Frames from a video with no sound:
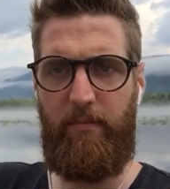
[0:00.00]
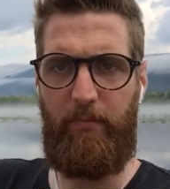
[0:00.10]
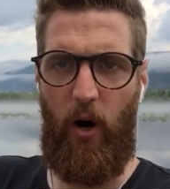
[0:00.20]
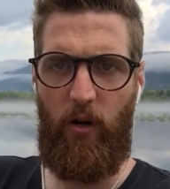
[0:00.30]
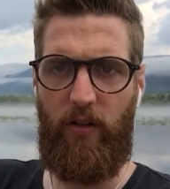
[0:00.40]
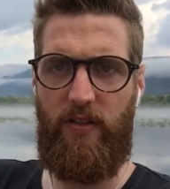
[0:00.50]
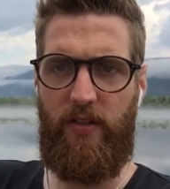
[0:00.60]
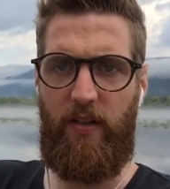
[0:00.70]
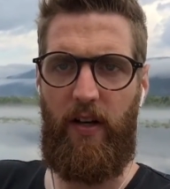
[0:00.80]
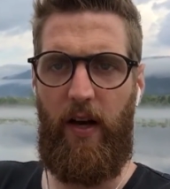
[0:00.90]

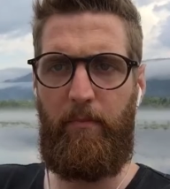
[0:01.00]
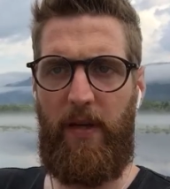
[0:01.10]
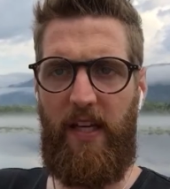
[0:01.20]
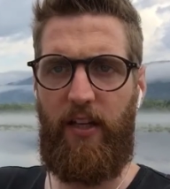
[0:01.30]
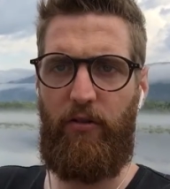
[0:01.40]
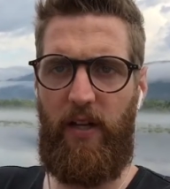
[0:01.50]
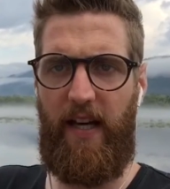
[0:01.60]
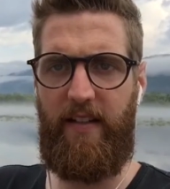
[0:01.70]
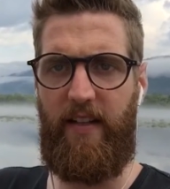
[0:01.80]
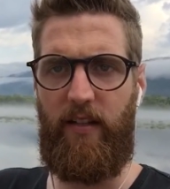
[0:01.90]
box and being
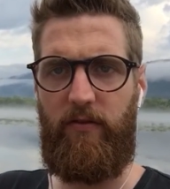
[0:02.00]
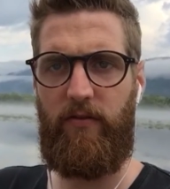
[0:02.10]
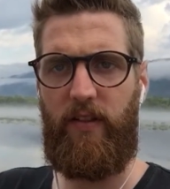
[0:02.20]
creative